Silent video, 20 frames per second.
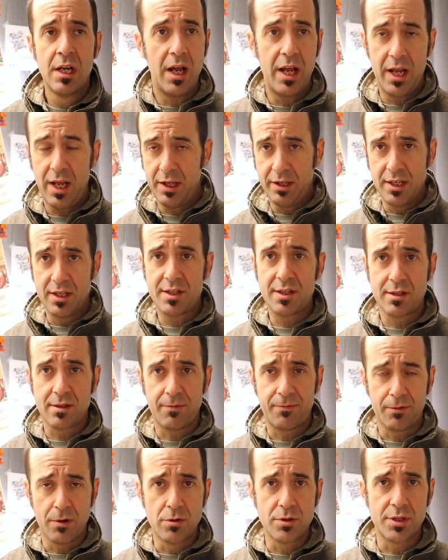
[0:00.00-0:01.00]
And this is a
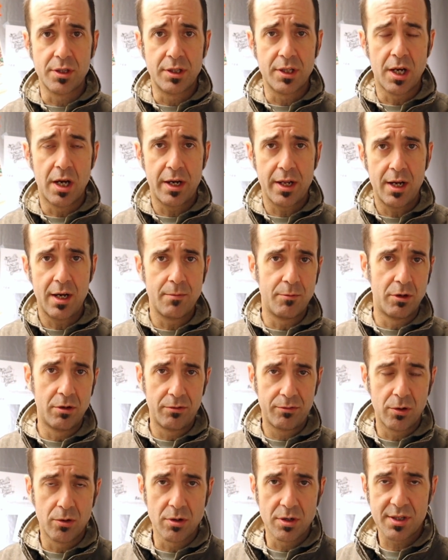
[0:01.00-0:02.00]
frozen thawed animal,
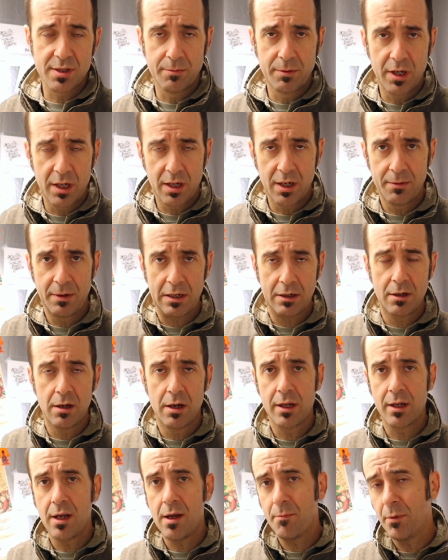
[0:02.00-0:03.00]
of course. I'm not
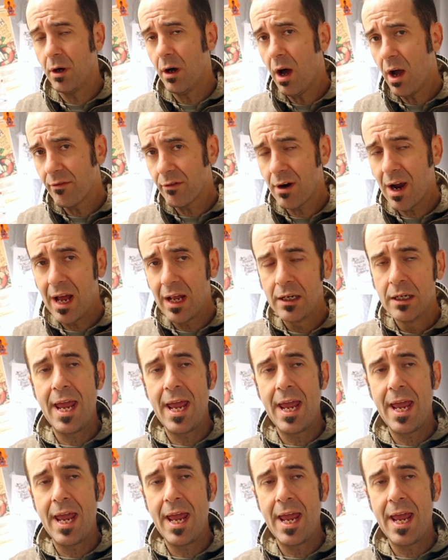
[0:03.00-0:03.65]
cutting up a live rat.